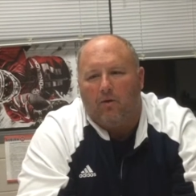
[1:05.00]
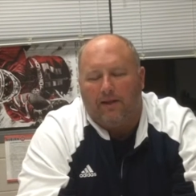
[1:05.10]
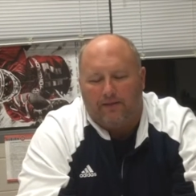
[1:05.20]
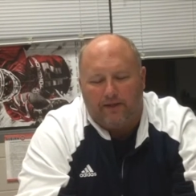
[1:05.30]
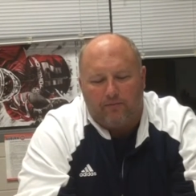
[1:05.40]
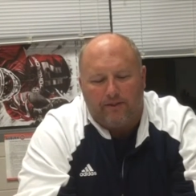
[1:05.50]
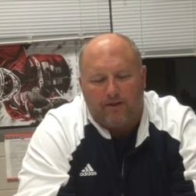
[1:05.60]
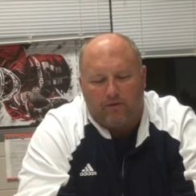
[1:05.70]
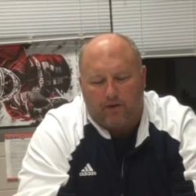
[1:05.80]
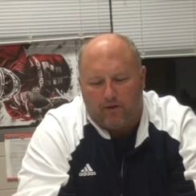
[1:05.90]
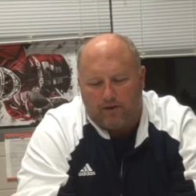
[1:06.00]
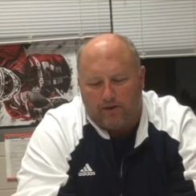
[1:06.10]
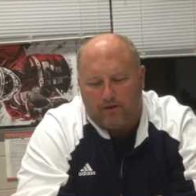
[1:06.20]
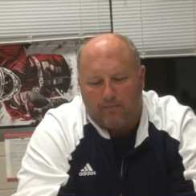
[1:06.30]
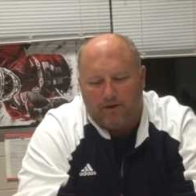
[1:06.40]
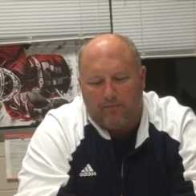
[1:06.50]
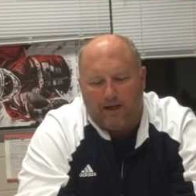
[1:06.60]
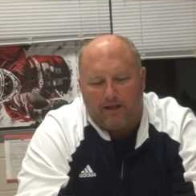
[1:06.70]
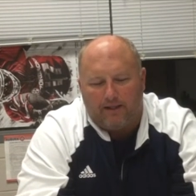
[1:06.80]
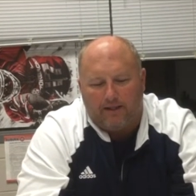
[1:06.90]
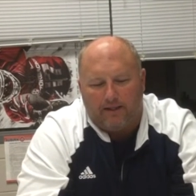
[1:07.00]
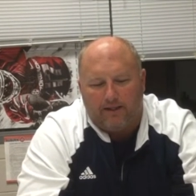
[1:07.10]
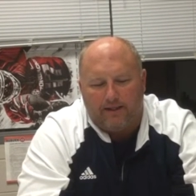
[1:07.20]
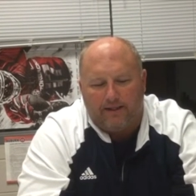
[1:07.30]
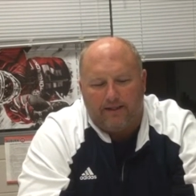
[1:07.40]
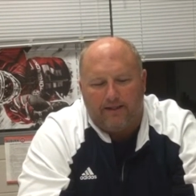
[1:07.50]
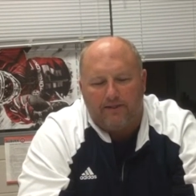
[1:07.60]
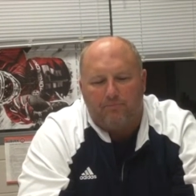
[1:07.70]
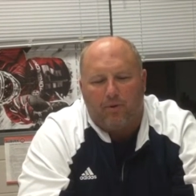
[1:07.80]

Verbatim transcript: know, I think we talked earlier a little bit about his